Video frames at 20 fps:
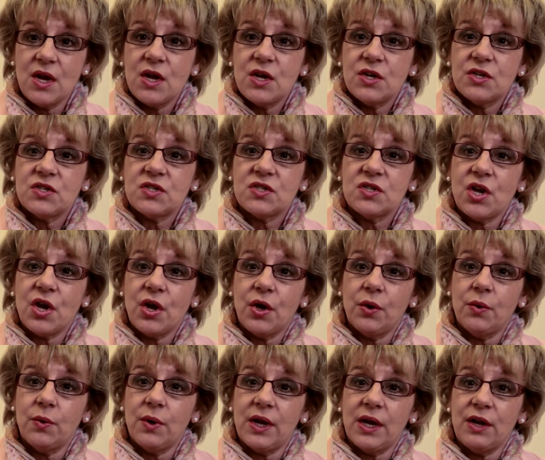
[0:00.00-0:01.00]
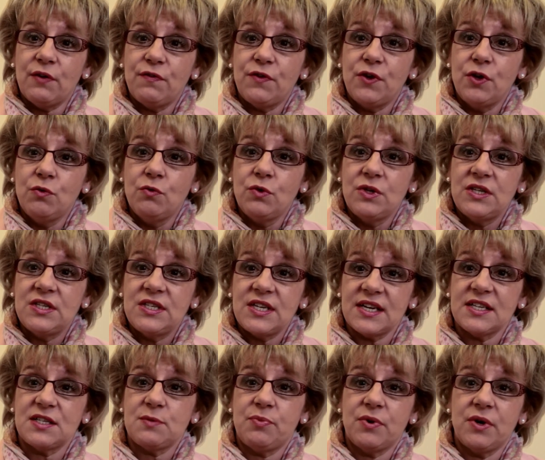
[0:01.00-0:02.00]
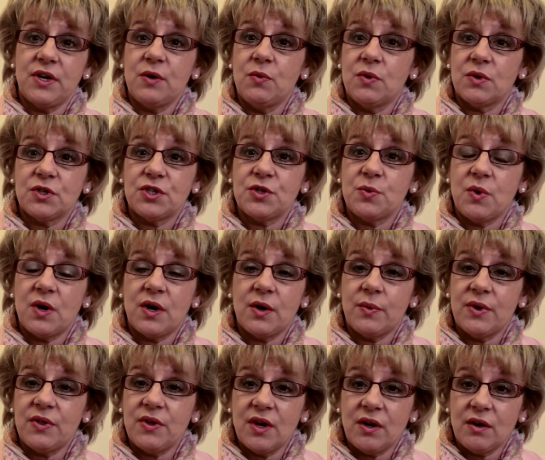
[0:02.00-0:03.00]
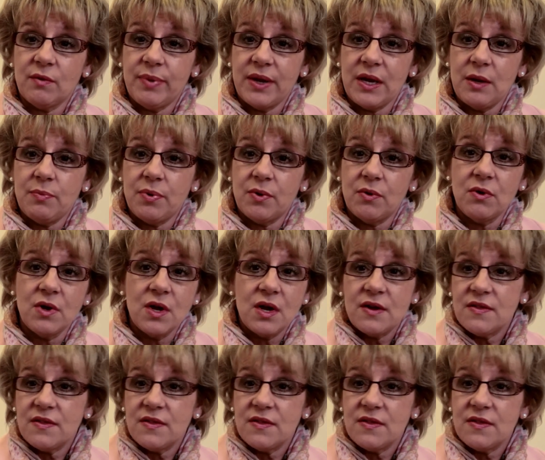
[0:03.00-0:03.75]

So if you desperately want to work with young people,